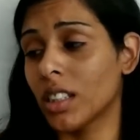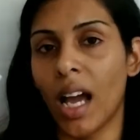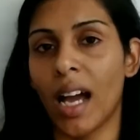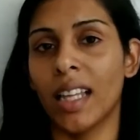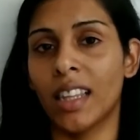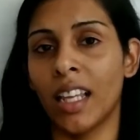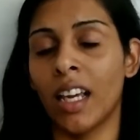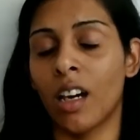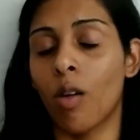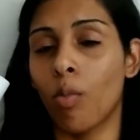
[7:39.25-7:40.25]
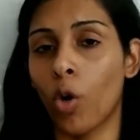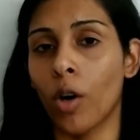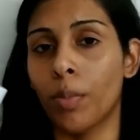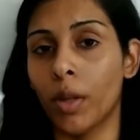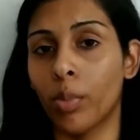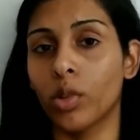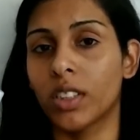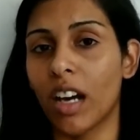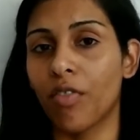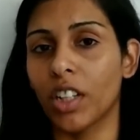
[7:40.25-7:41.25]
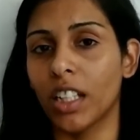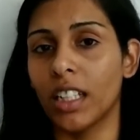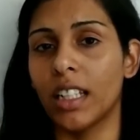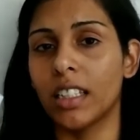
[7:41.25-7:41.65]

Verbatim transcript: I think more people definitely need